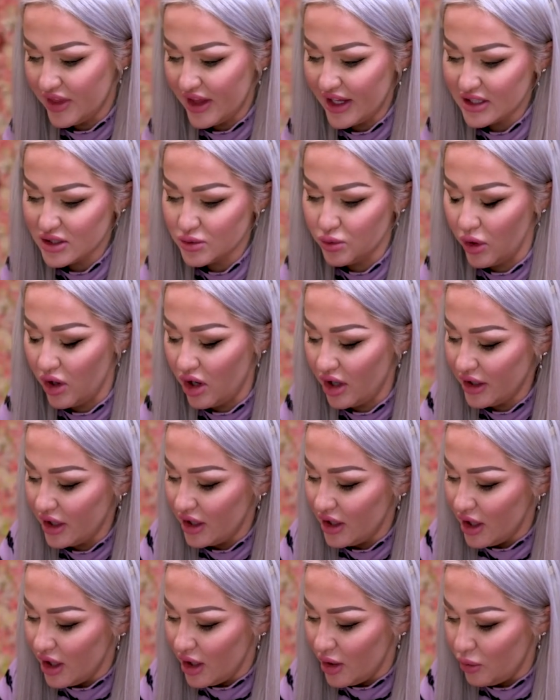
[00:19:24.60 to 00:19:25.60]
for this one,
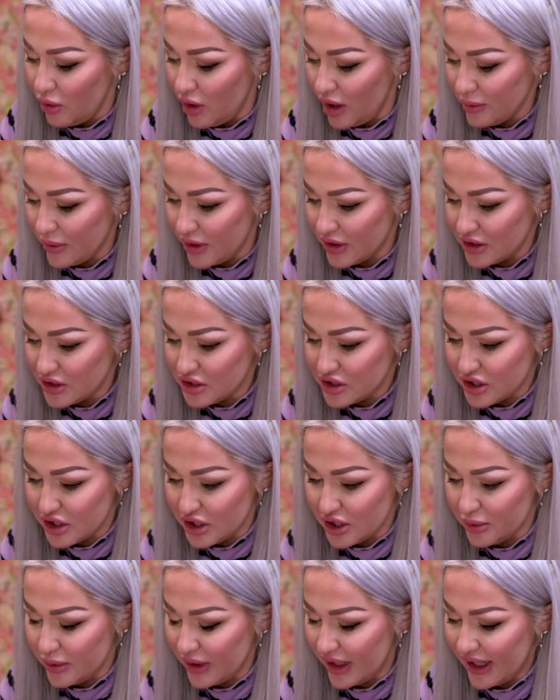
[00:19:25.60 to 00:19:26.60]
what I'm going to
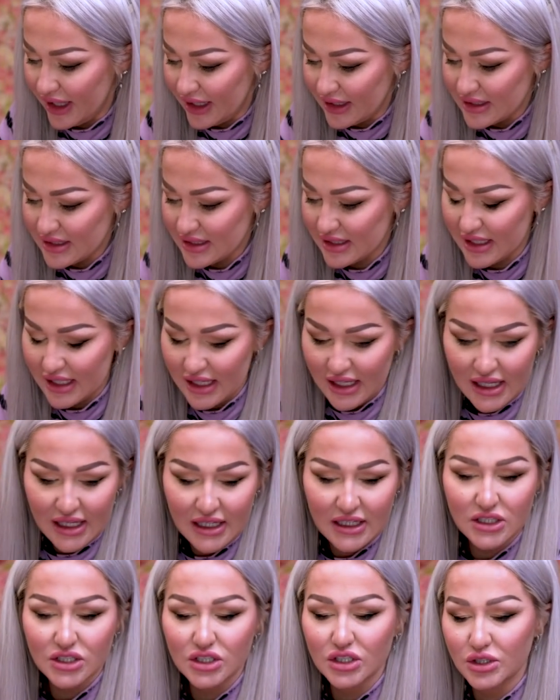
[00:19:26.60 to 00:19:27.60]
do is
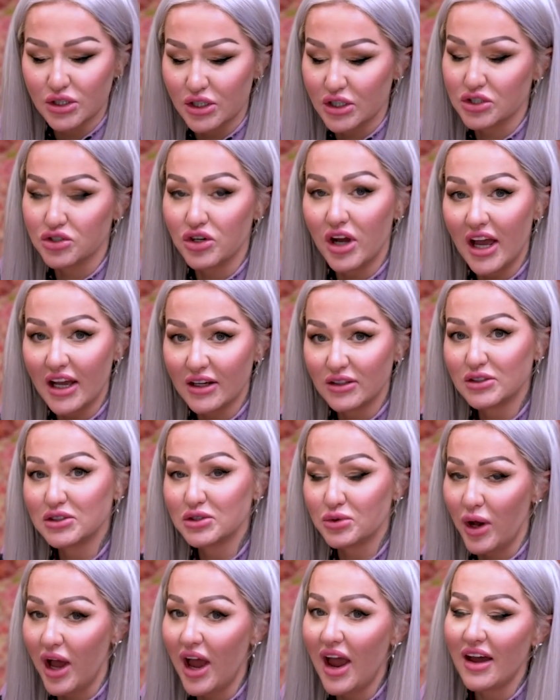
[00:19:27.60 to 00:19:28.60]
the, you know, the triangle,
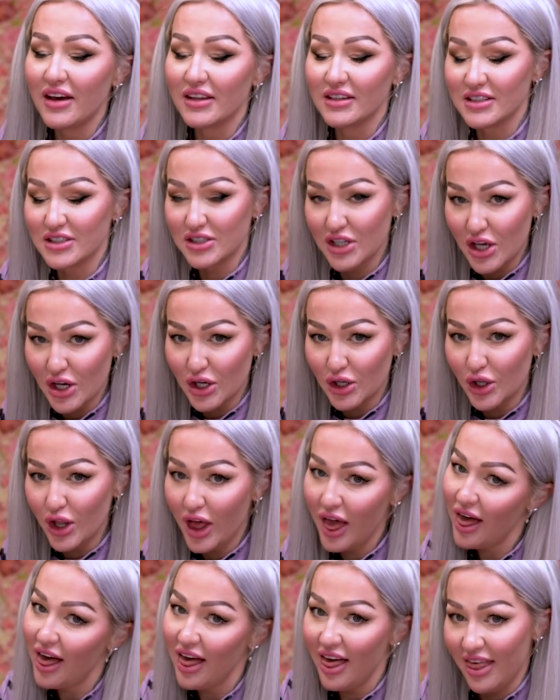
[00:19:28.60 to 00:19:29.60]
square and the
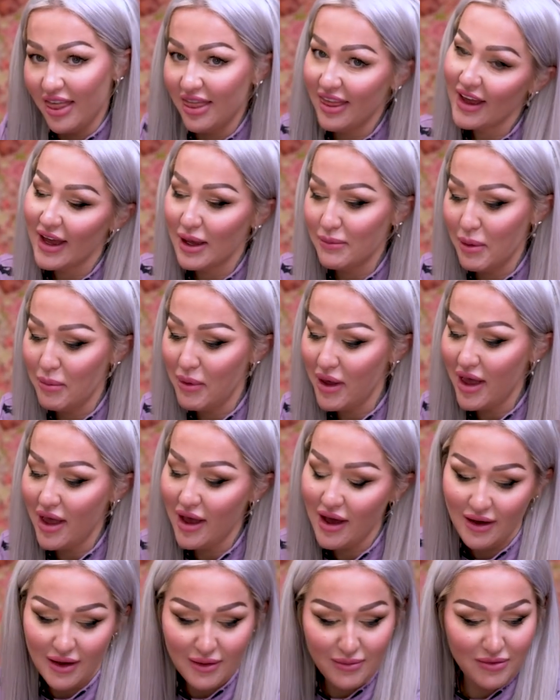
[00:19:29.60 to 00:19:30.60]
circle.
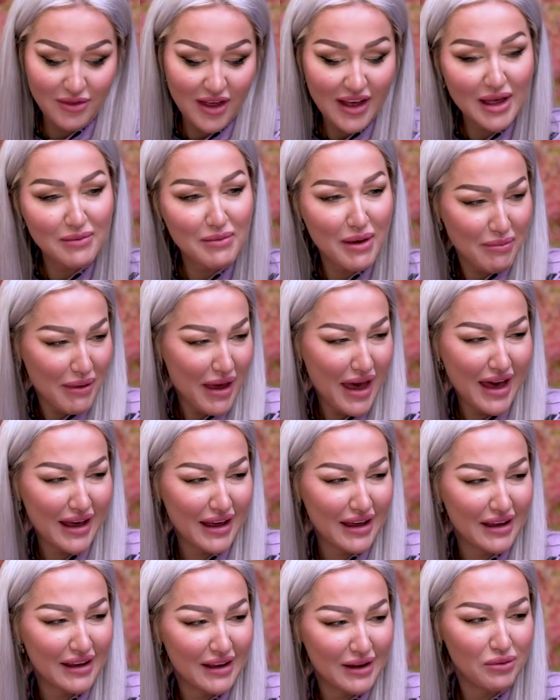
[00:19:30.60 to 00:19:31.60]
Thingamabig.
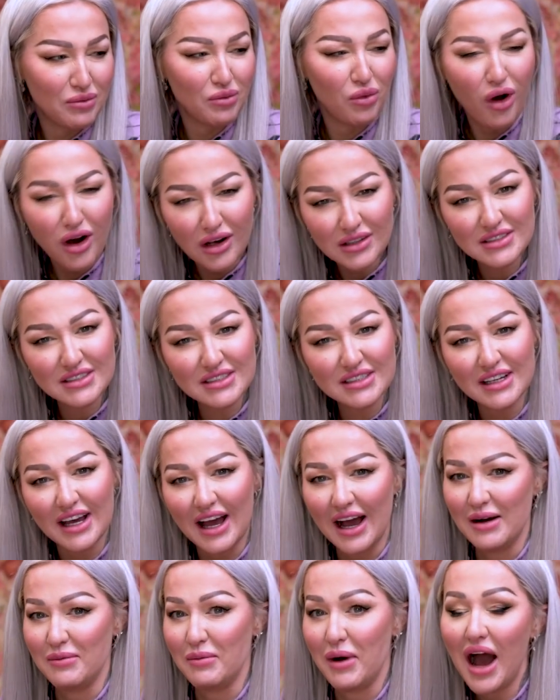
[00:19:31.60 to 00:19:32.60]
Thingamabig? What
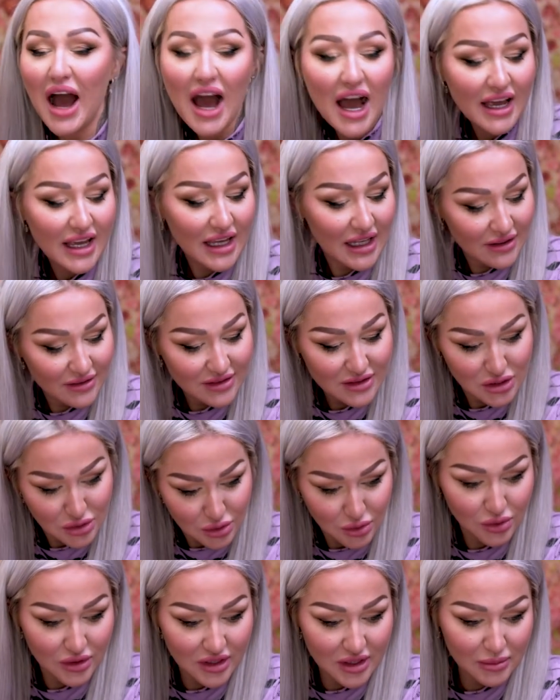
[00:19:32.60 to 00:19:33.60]
am I even
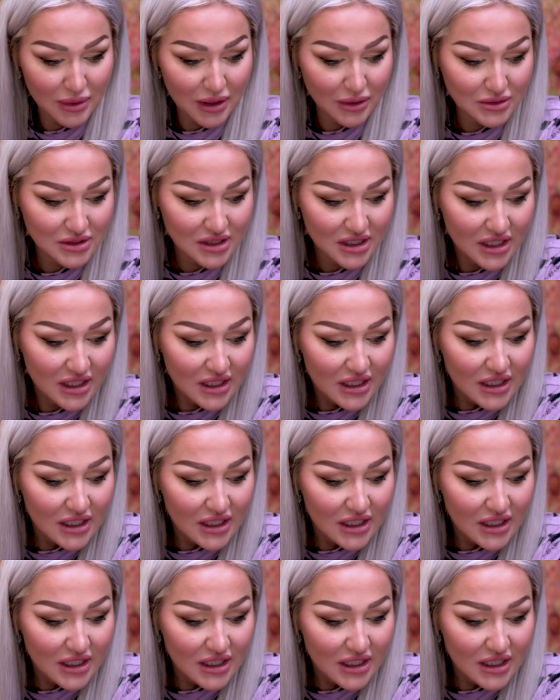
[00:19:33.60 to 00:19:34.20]
talking about?